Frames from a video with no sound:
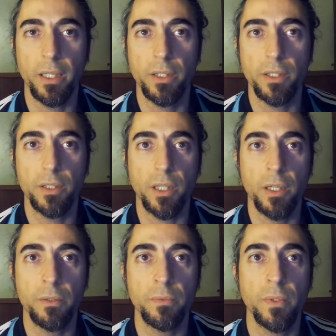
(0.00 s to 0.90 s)
and it
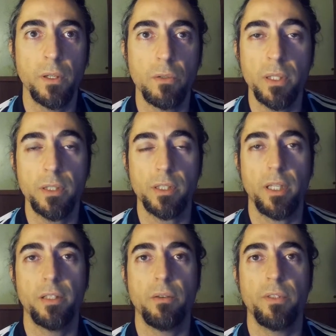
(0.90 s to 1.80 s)
can run
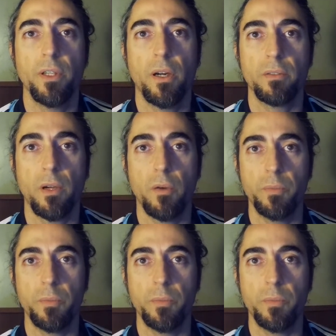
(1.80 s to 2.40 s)
state-of-the-art